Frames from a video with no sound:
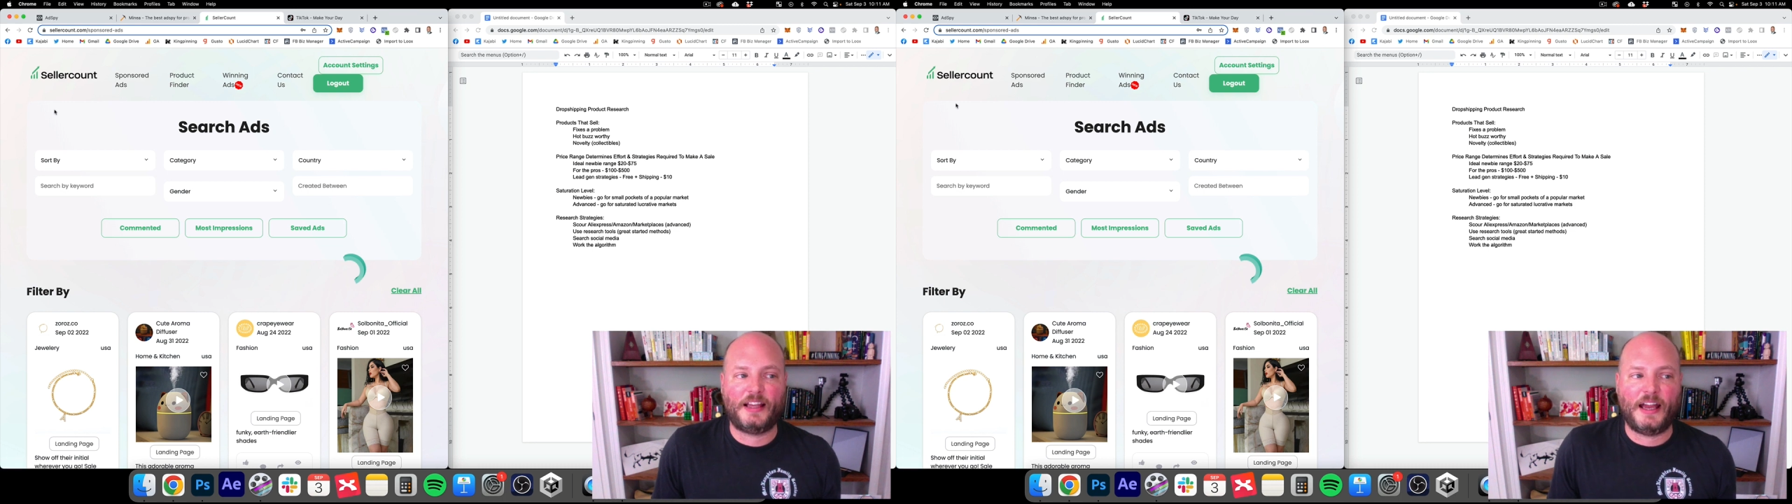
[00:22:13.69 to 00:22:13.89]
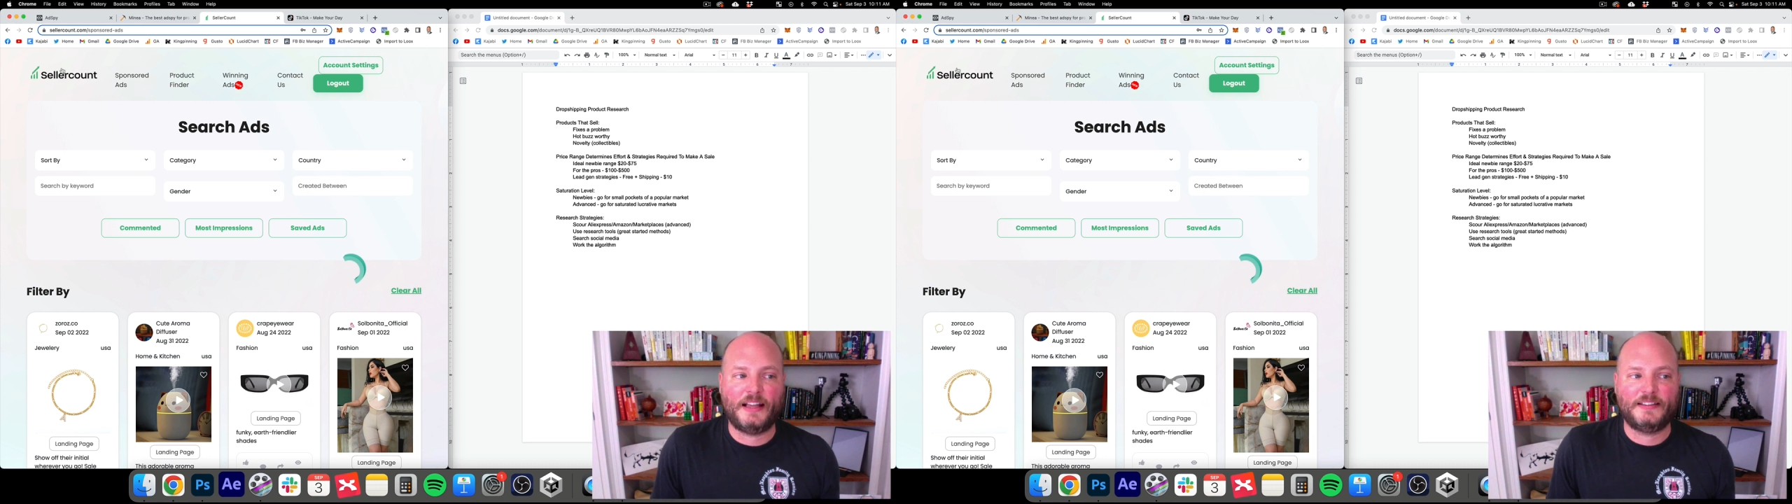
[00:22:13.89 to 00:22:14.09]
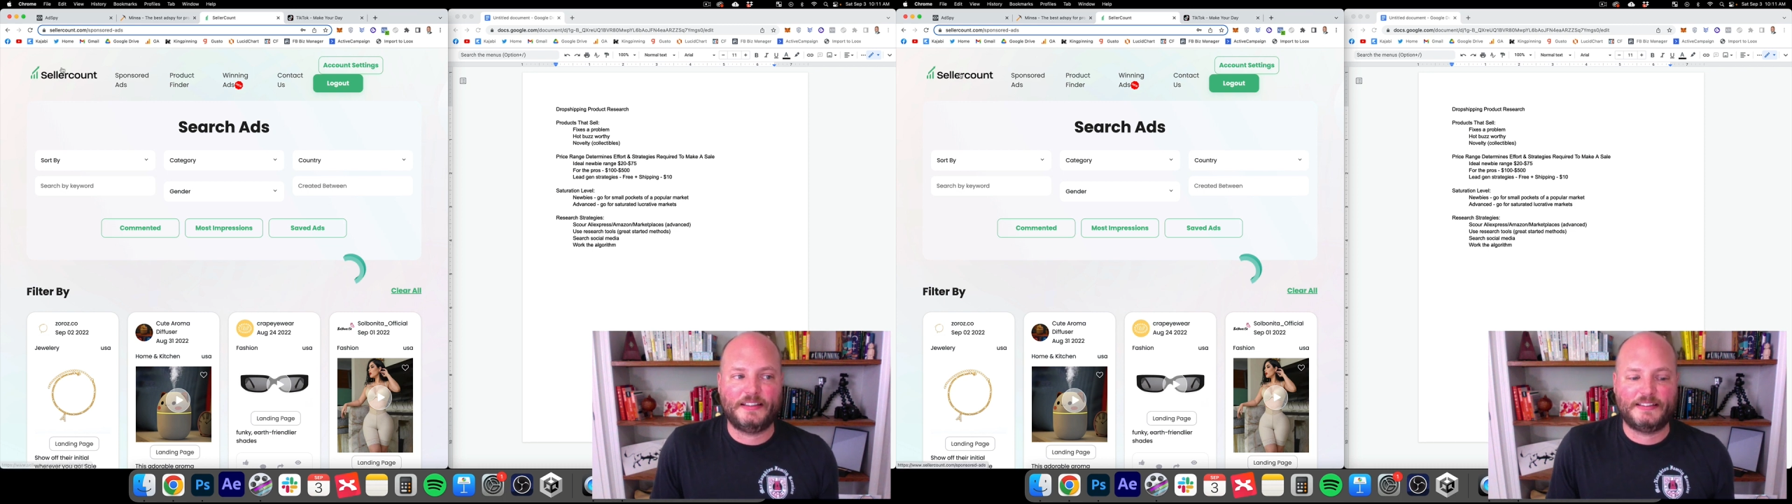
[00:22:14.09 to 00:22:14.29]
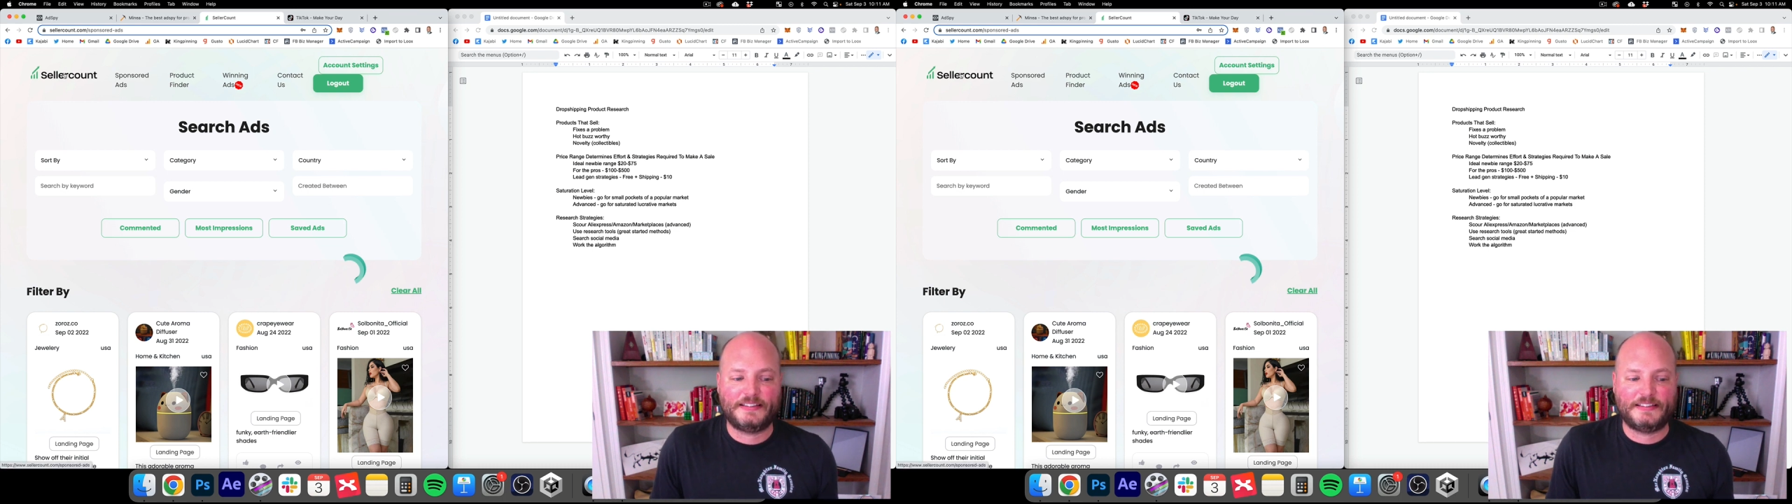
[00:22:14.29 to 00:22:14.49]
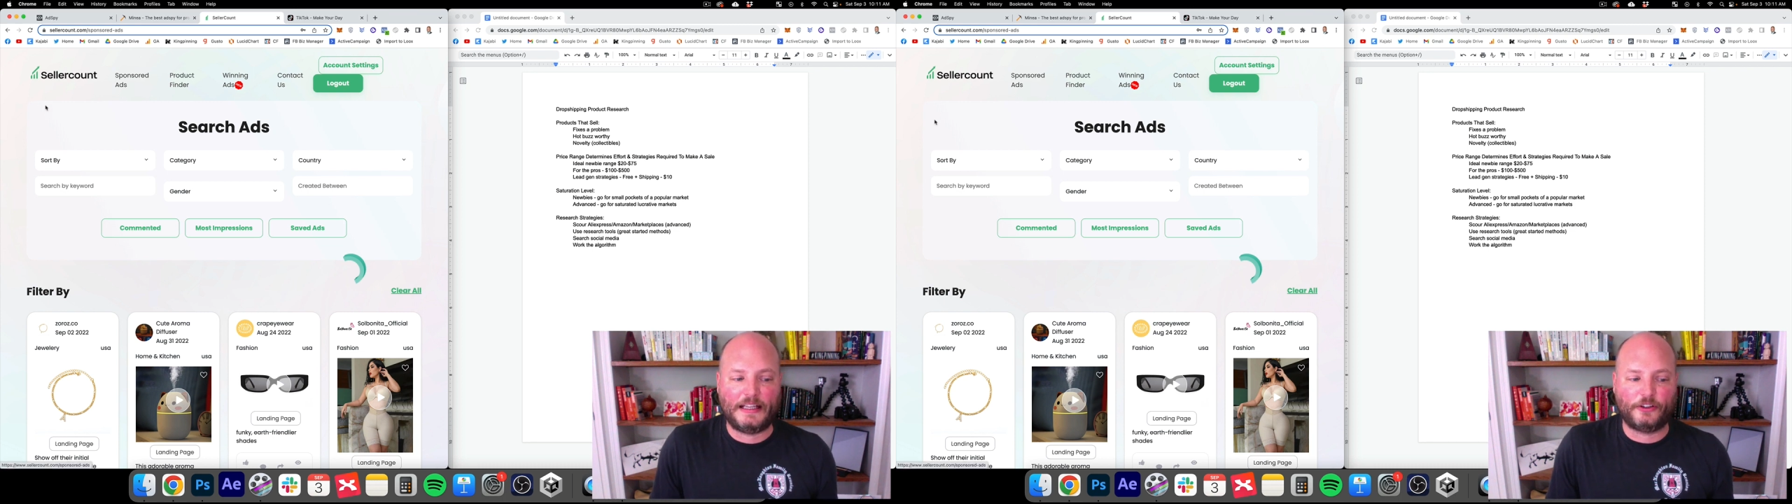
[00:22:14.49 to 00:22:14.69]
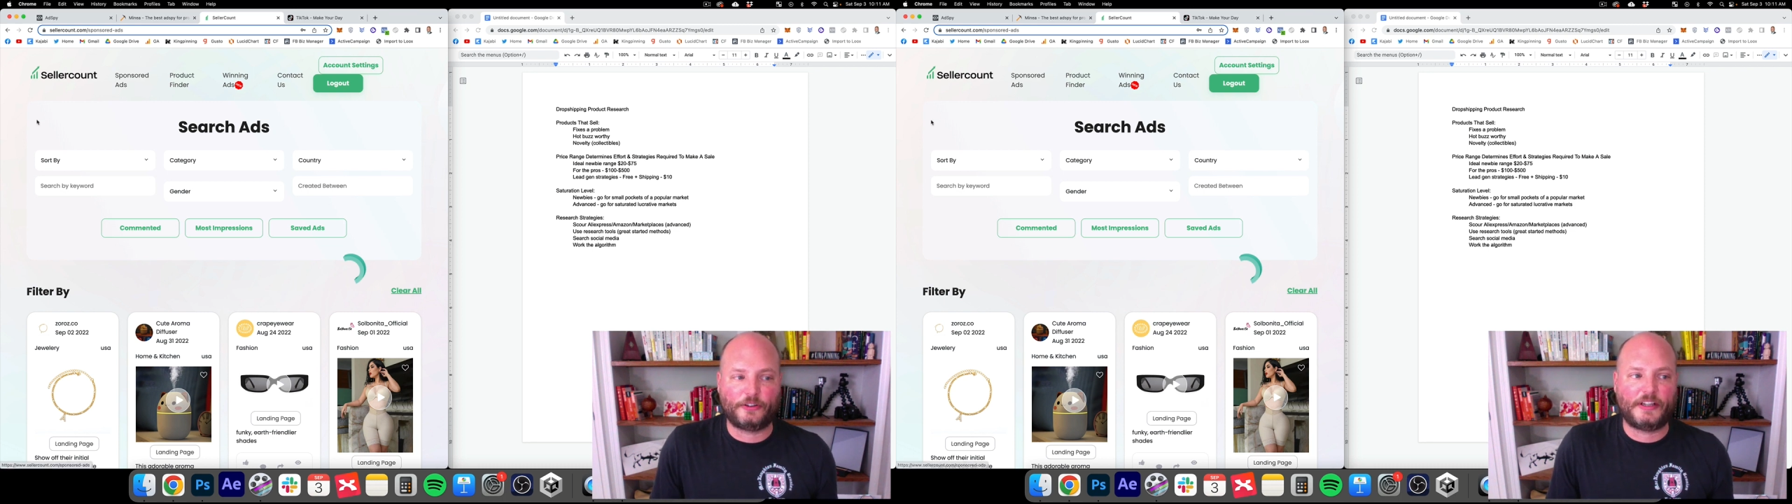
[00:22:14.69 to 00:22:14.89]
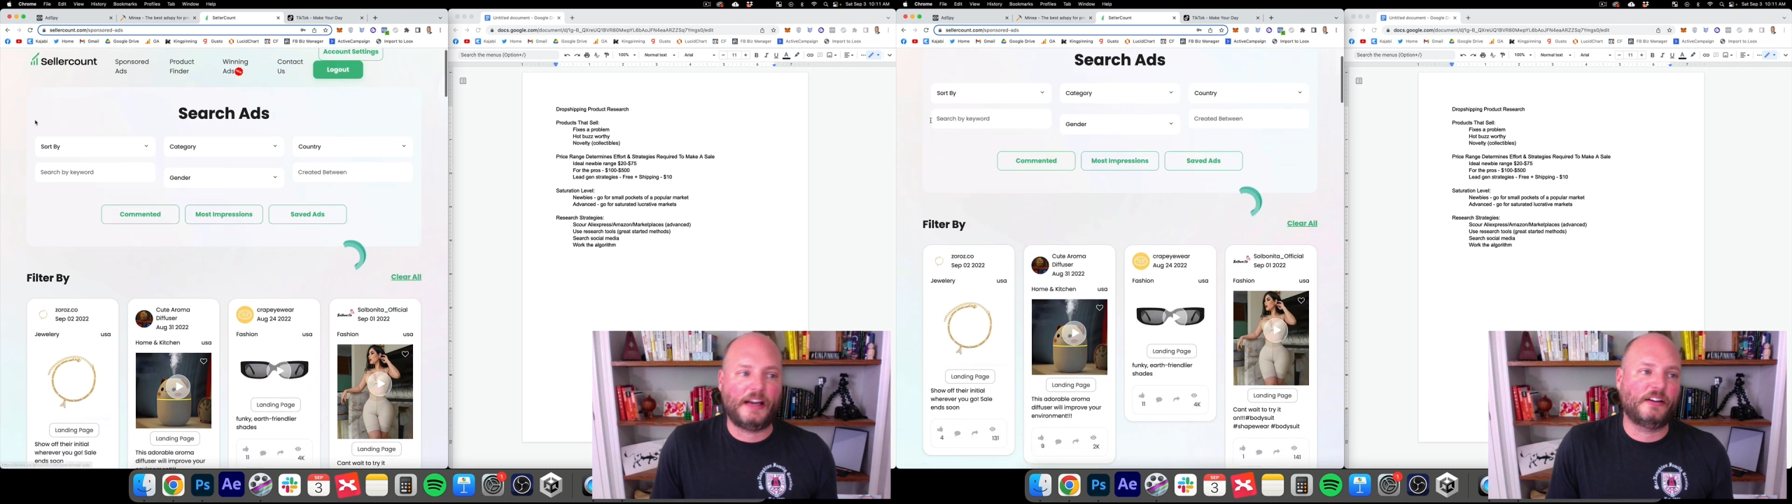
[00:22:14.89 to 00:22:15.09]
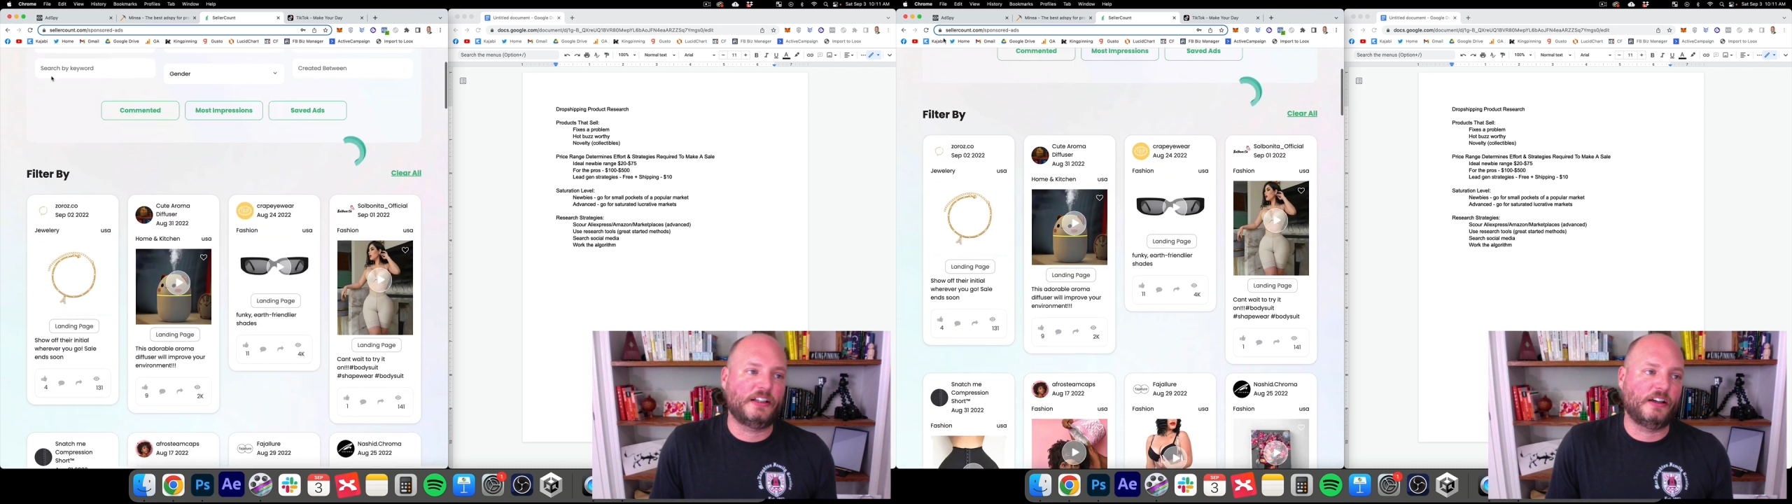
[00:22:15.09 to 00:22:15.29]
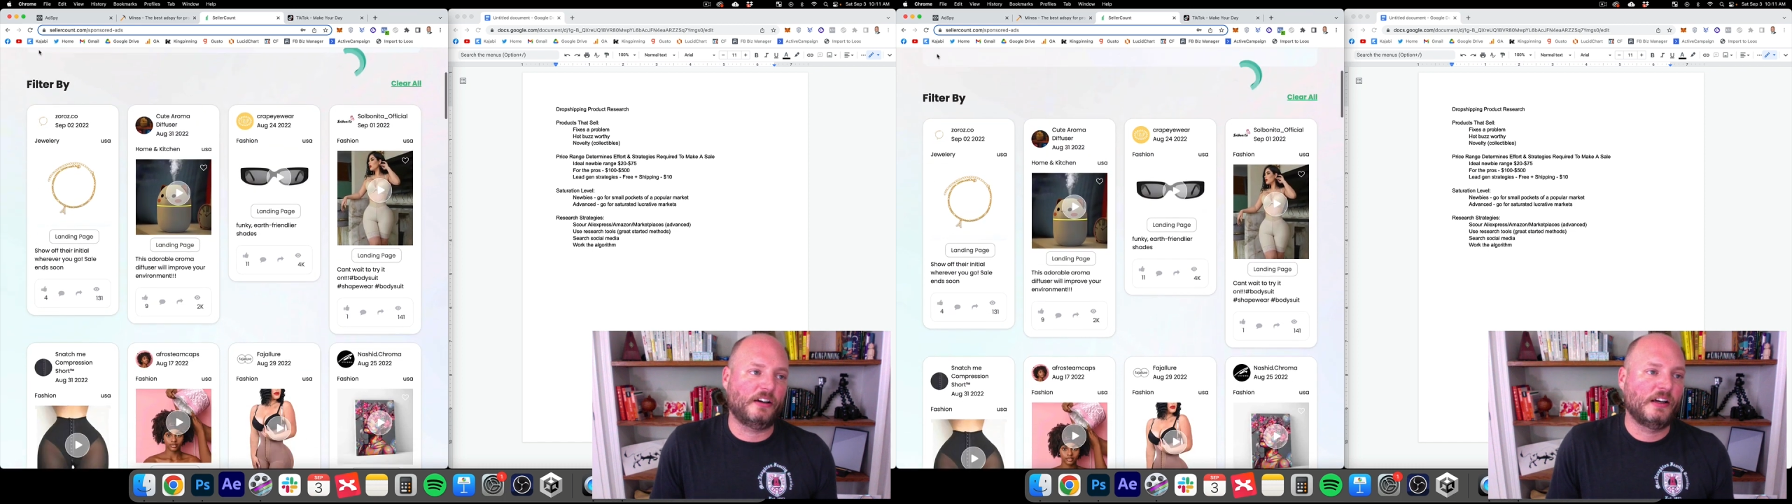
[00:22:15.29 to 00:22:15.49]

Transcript: ads is Seller Count here.